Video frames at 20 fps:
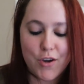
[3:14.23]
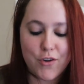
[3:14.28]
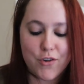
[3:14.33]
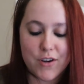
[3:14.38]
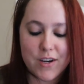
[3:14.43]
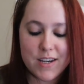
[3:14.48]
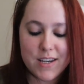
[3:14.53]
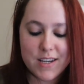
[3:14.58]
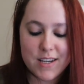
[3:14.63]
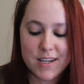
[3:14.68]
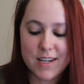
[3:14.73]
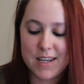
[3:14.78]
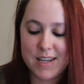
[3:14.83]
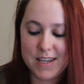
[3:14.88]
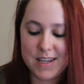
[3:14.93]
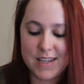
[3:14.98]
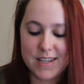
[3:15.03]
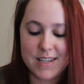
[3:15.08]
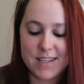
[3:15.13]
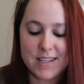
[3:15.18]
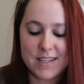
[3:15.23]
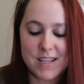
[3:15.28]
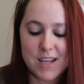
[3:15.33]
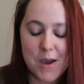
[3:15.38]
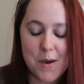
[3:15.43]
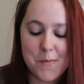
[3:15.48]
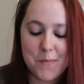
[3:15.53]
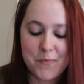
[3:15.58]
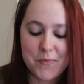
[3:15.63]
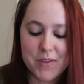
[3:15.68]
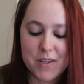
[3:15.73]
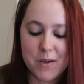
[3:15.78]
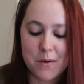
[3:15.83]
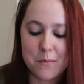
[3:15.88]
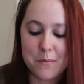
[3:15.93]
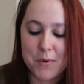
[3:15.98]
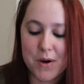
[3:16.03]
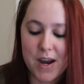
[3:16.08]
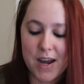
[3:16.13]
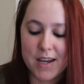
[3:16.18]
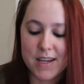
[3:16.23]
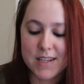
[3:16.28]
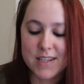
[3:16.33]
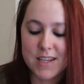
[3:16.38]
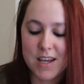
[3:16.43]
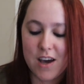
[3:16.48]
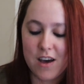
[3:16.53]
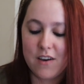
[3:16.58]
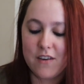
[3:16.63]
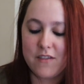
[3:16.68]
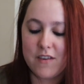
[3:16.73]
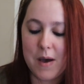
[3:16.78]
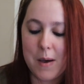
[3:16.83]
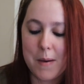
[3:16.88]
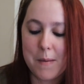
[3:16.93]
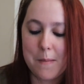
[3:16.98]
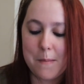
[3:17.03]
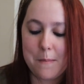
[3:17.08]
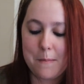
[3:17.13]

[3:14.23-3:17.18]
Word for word: Grit is comprised of